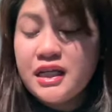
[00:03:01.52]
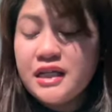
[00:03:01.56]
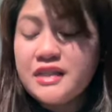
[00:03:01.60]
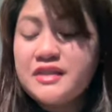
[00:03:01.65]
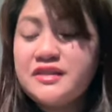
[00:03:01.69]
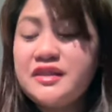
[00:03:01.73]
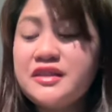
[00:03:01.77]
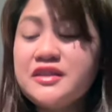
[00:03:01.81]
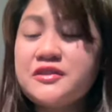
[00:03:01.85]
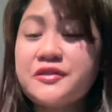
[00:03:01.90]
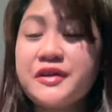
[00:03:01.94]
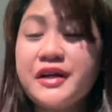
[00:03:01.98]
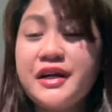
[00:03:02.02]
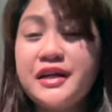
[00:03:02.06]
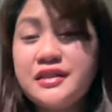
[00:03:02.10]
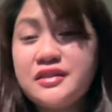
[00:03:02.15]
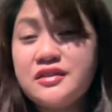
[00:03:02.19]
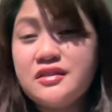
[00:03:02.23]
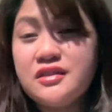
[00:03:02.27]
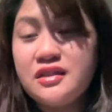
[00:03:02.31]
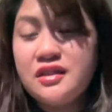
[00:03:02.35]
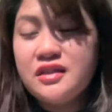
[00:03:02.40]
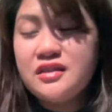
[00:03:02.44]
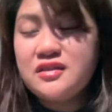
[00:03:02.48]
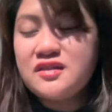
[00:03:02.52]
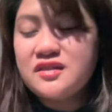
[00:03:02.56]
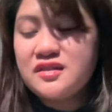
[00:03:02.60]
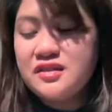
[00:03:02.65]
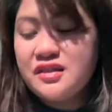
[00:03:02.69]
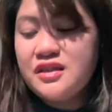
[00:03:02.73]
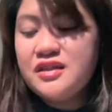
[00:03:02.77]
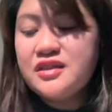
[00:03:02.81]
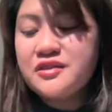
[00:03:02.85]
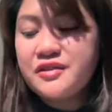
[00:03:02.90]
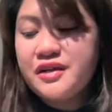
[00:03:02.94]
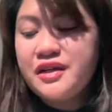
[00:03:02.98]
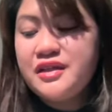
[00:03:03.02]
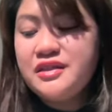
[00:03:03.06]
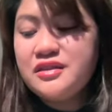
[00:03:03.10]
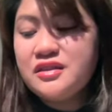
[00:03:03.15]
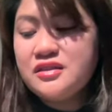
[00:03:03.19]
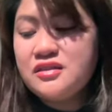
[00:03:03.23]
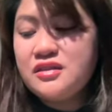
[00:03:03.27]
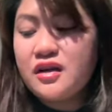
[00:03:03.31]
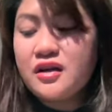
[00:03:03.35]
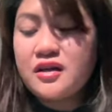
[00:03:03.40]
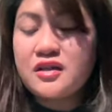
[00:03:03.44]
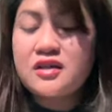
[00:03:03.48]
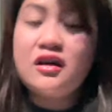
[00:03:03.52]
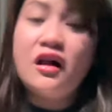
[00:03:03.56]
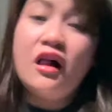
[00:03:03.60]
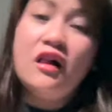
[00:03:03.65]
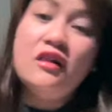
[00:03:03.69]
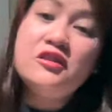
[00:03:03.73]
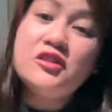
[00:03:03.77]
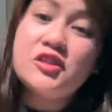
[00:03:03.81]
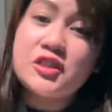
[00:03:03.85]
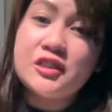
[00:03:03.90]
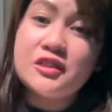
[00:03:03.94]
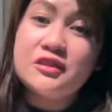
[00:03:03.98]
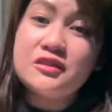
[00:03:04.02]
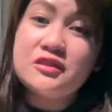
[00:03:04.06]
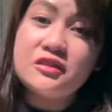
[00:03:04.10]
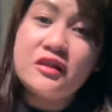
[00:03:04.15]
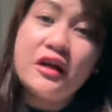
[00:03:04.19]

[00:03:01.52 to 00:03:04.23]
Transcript: ingrained in our culture to